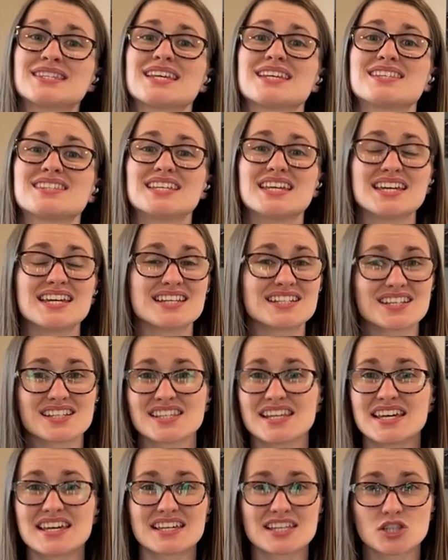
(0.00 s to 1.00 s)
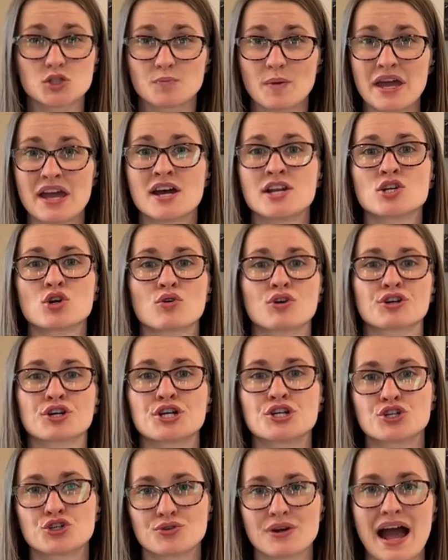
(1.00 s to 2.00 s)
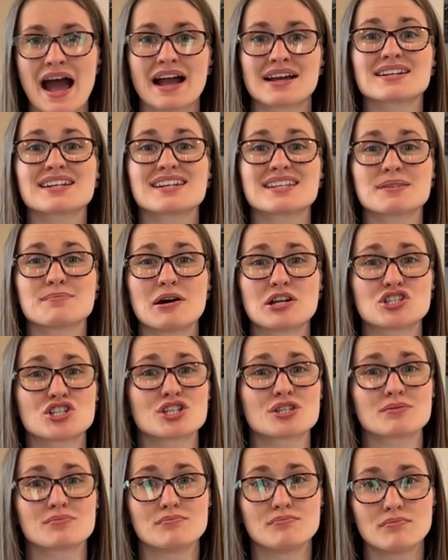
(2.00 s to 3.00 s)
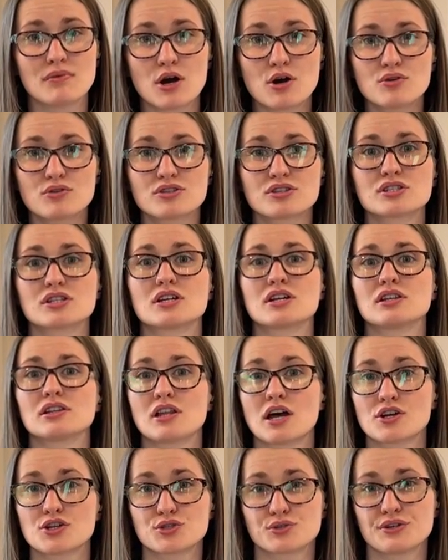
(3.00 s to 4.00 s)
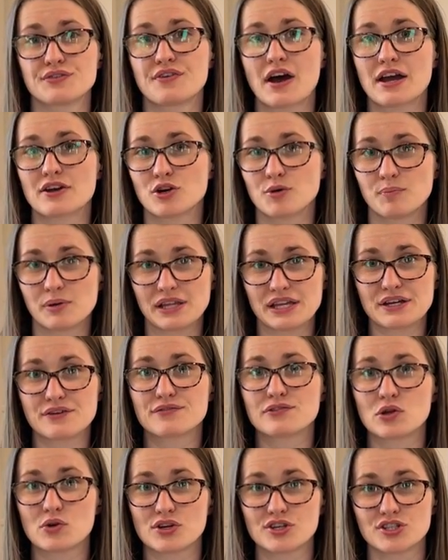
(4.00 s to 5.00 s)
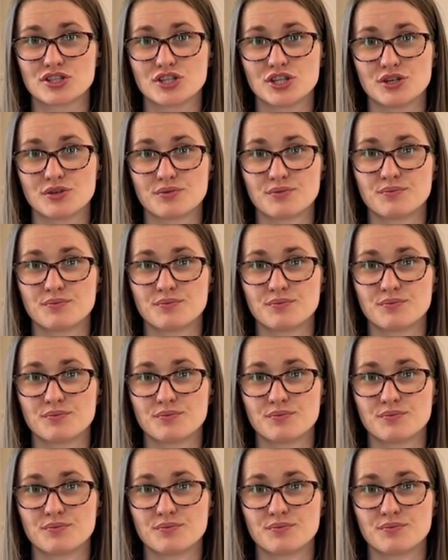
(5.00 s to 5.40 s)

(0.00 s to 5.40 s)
is that it doesn't expand or contract as much as most luxury vinyl plank floors do.